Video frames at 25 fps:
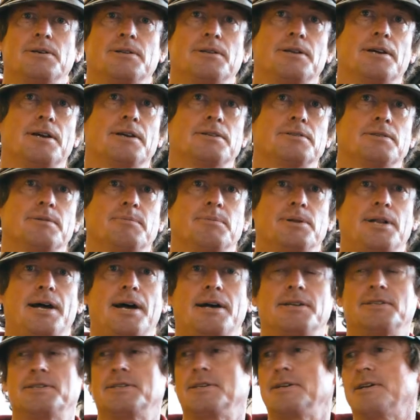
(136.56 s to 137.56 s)
all the extra
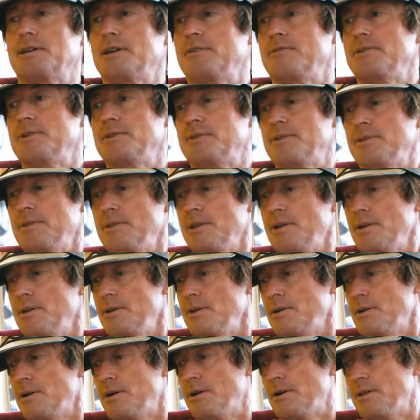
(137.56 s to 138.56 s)
plastic, every,
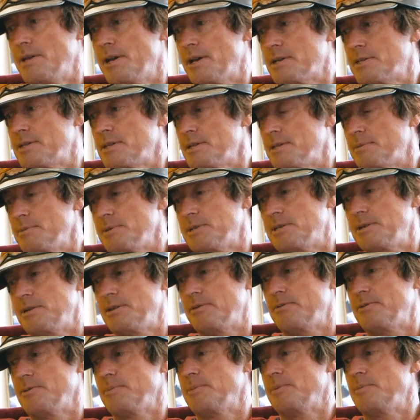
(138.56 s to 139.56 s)
all the excess
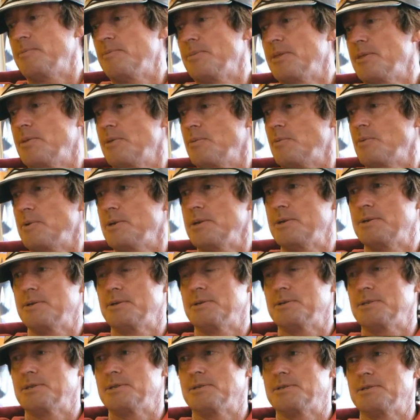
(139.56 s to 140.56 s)
material from the, the
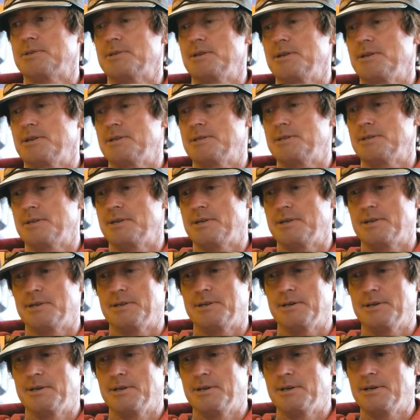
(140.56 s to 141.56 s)
wheels. It's it's
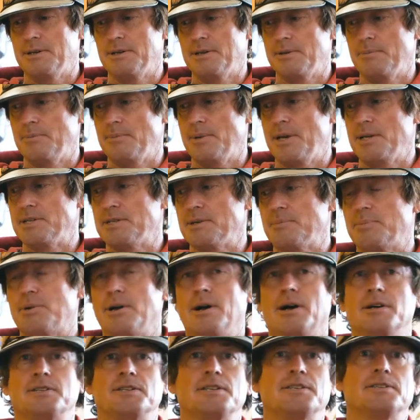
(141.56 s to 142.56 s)
an amazing
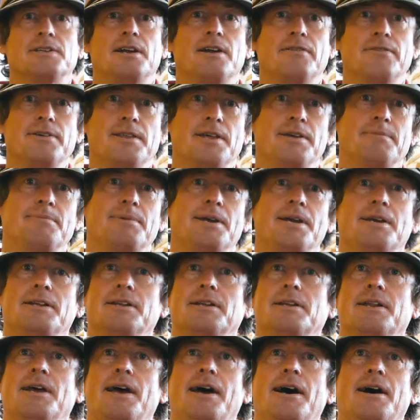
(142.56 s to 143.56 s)
process. Everything
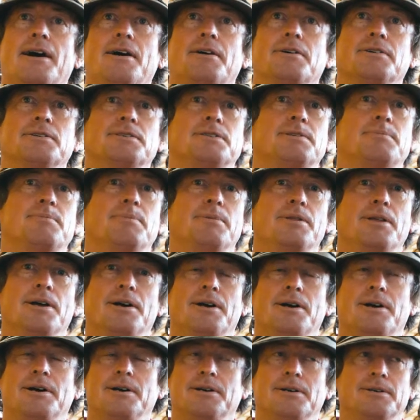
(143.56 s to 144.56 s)
made in-house.
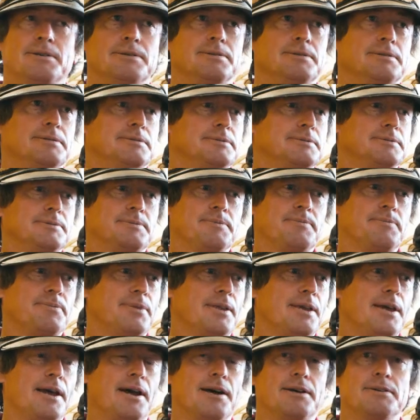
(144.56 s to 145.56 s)
Uh,
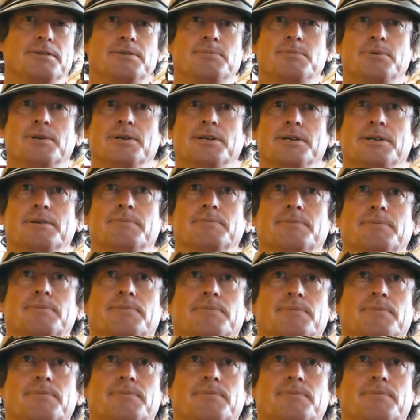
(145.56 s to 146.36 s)
yeah, it was brilliant.